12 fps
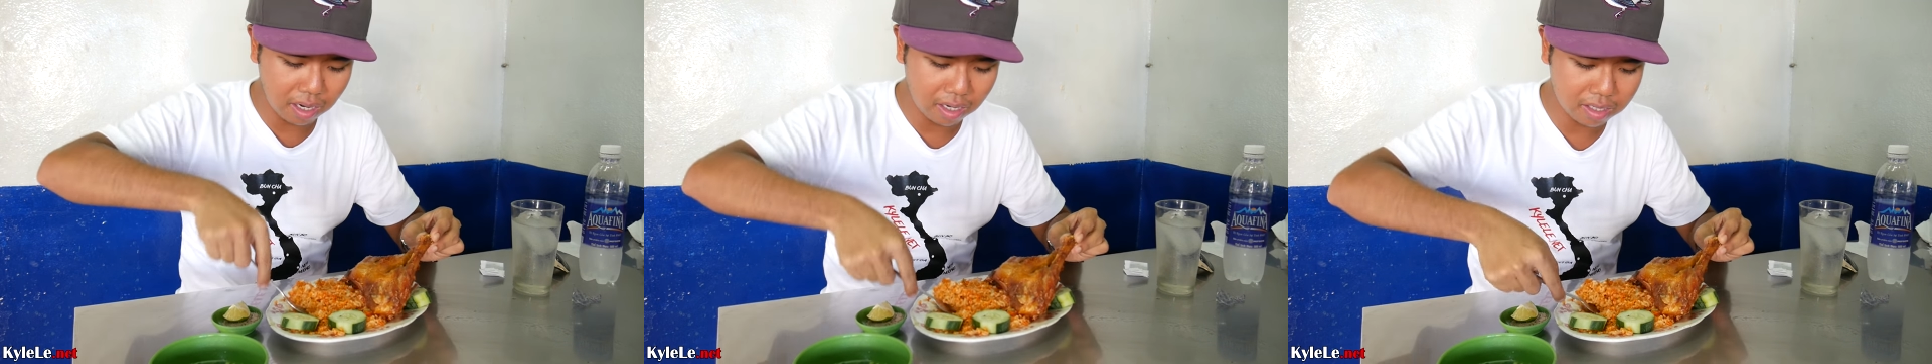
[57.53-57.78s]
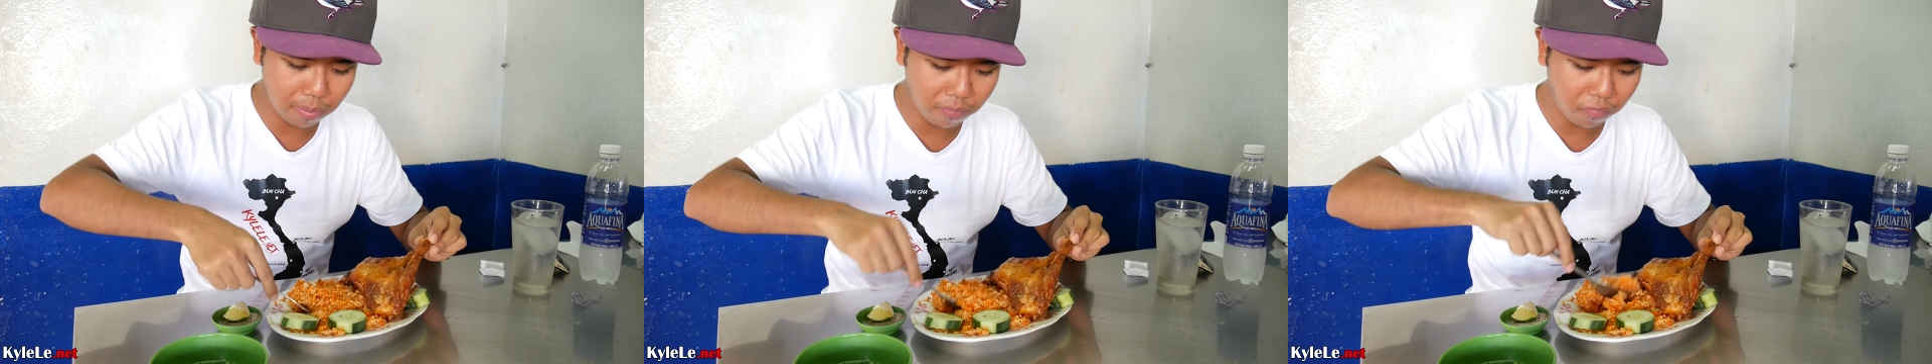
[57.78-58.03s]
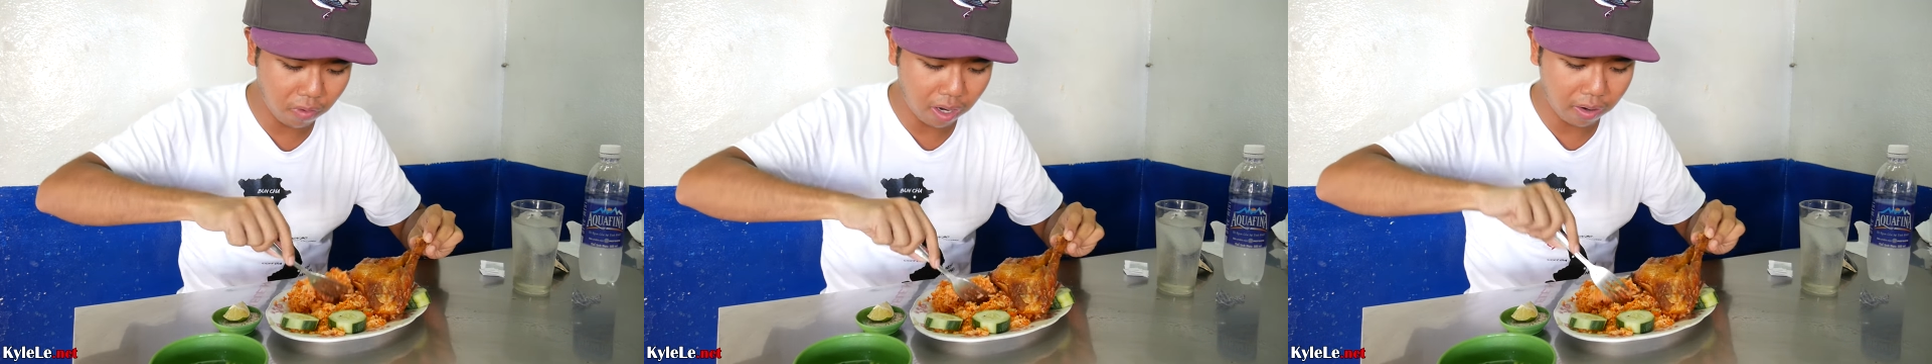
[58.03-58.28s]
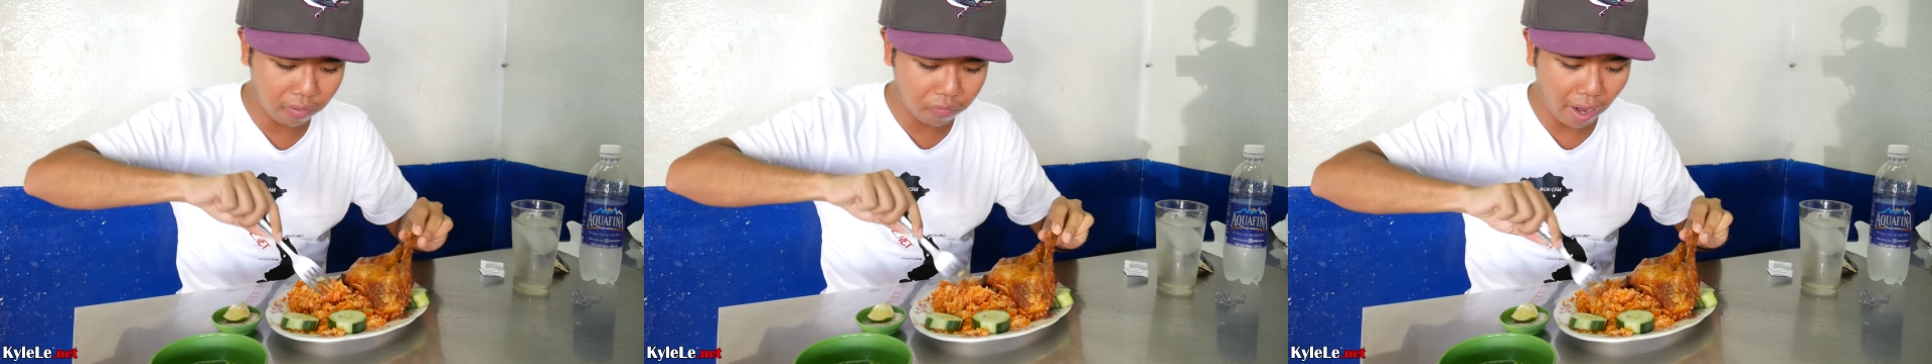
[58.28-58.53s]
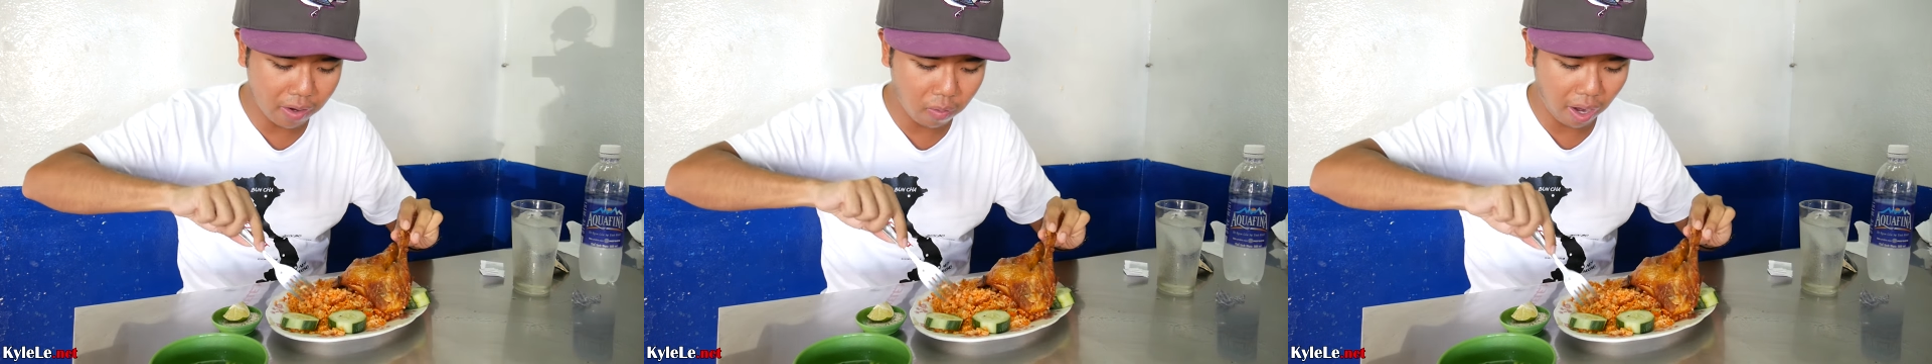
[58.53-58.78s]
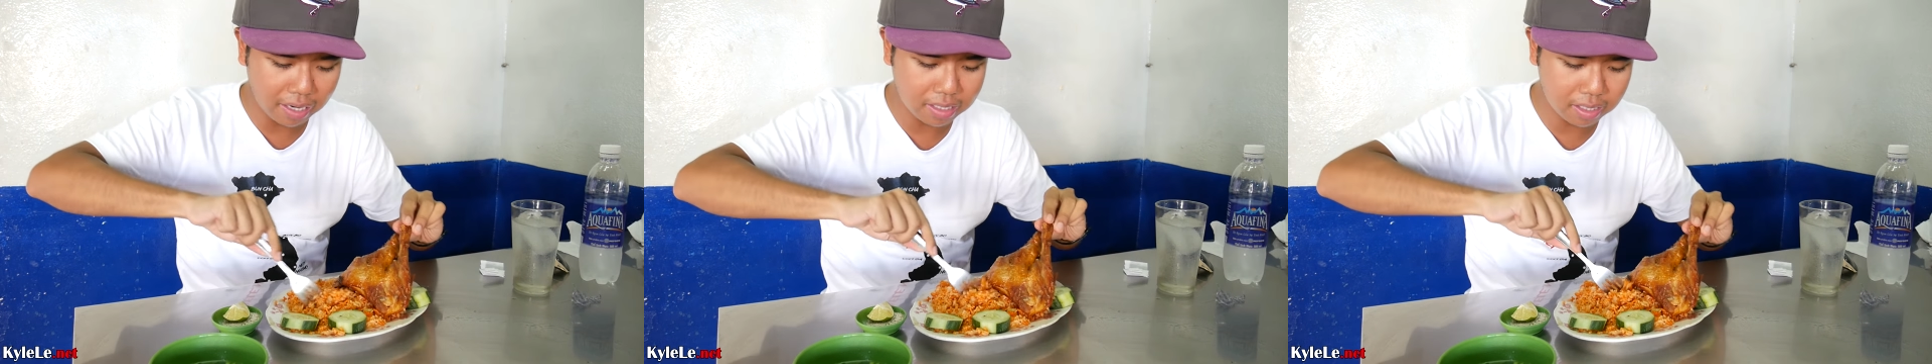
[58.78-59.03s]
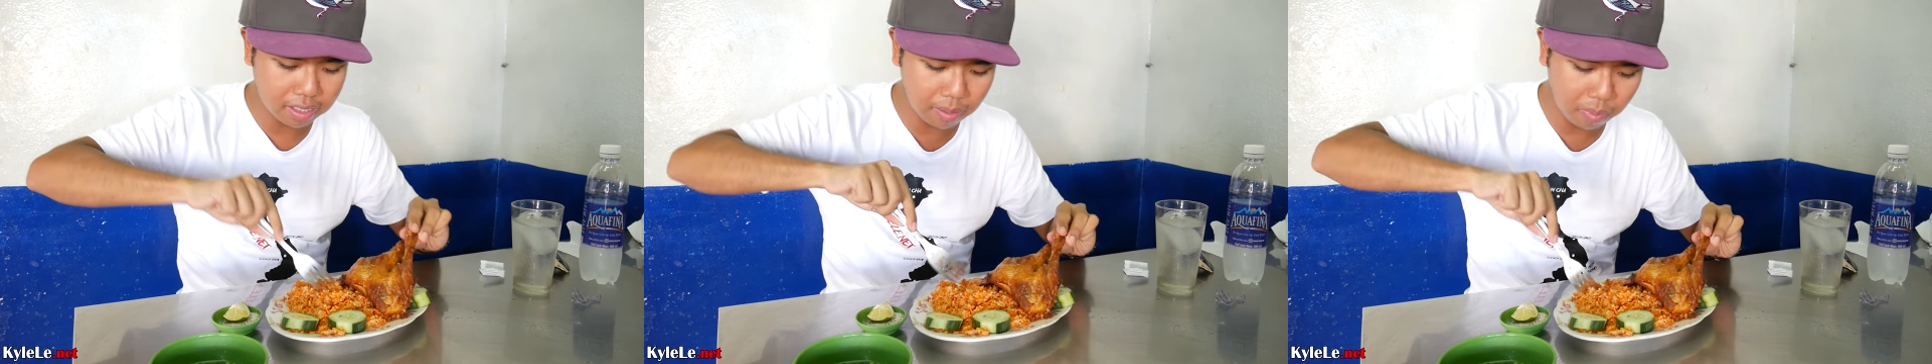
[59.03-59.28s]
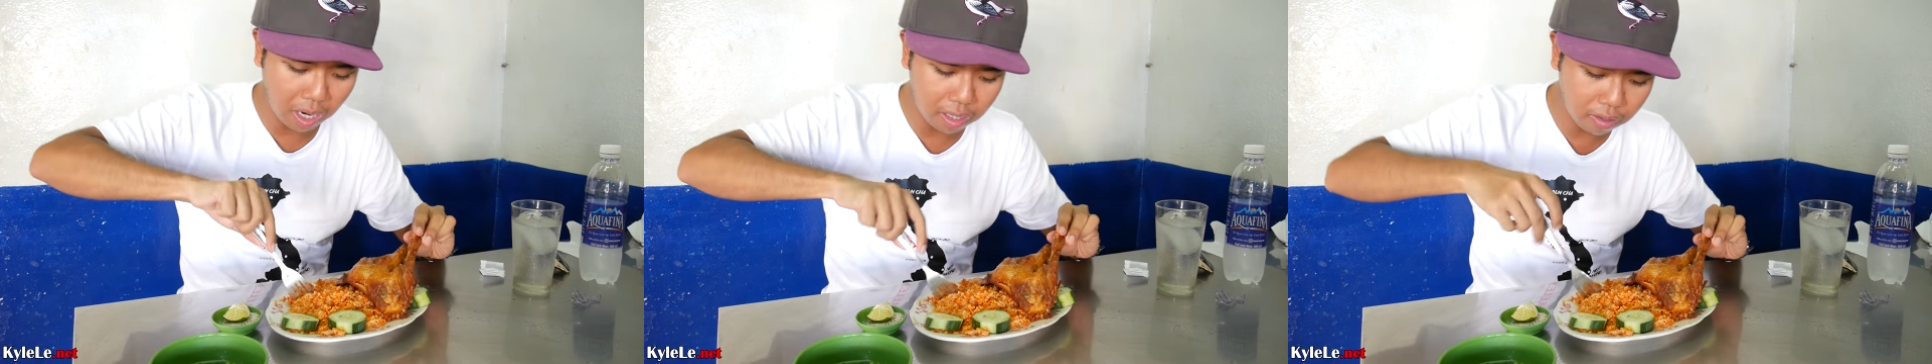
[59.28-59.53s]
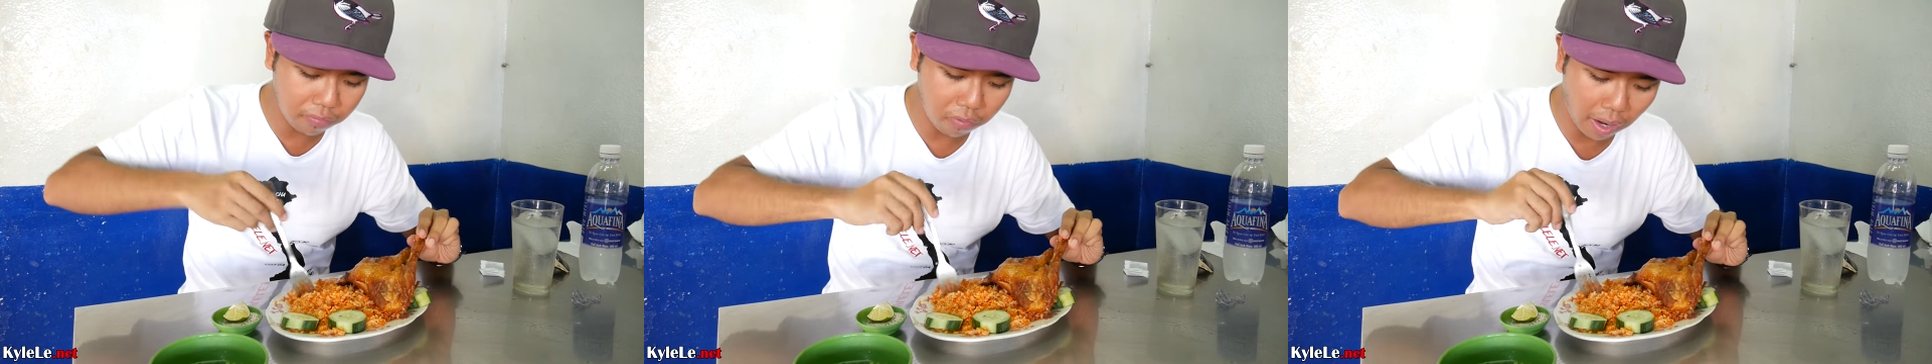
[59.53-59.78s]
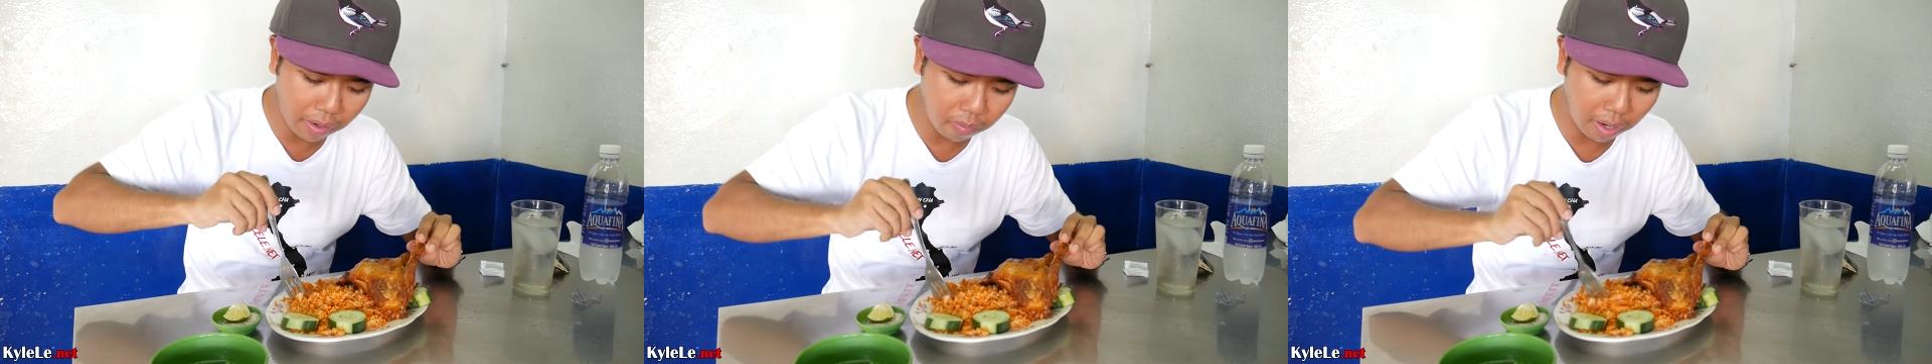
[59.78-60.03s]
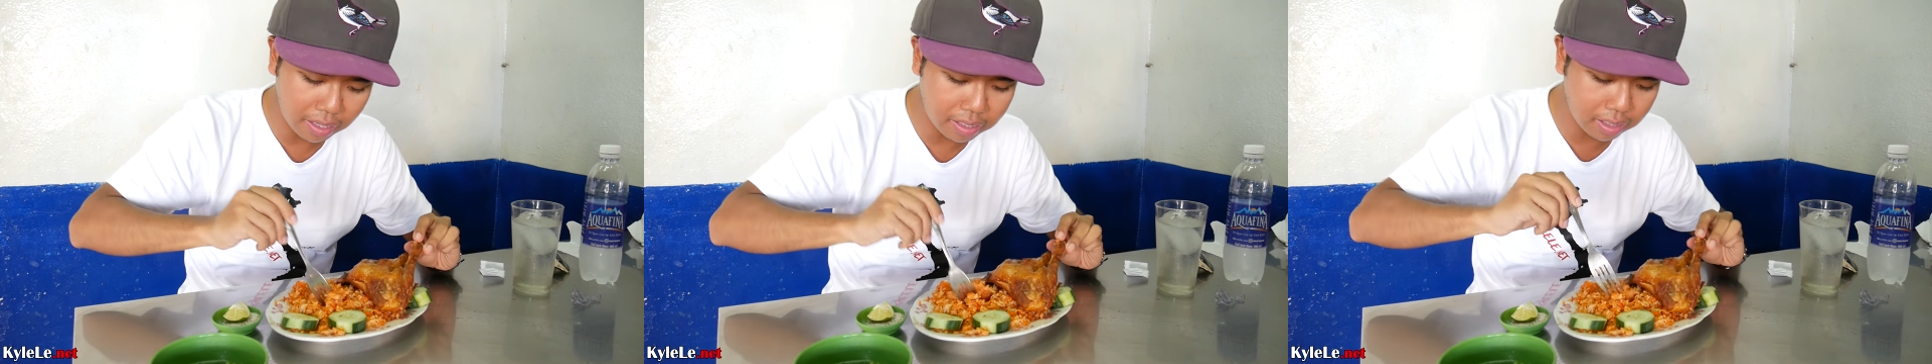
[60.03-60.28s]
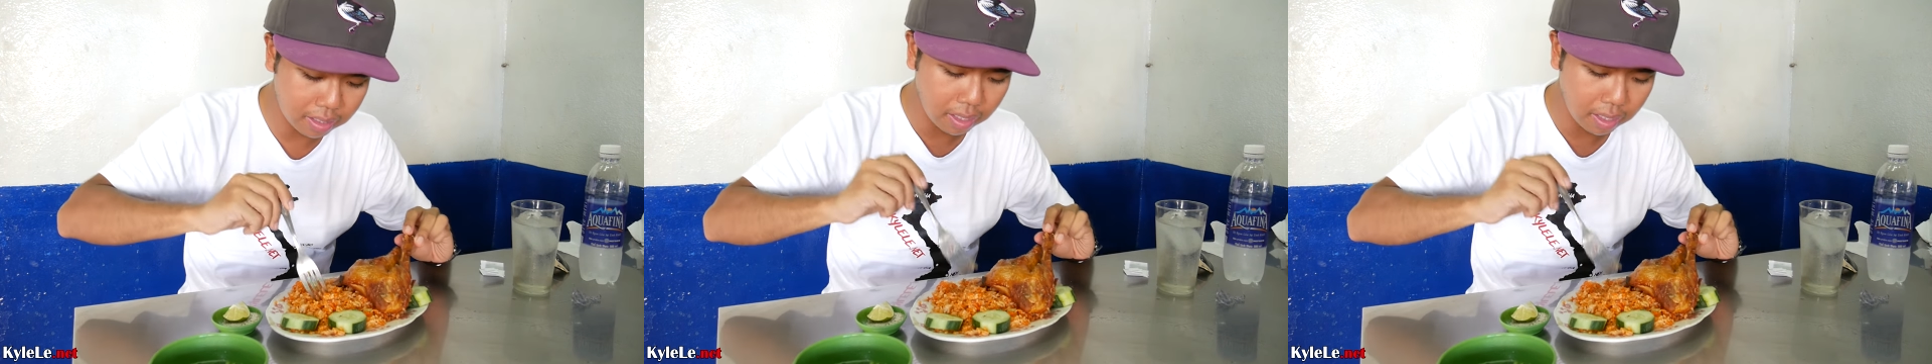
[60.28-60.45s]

some colored fried rice.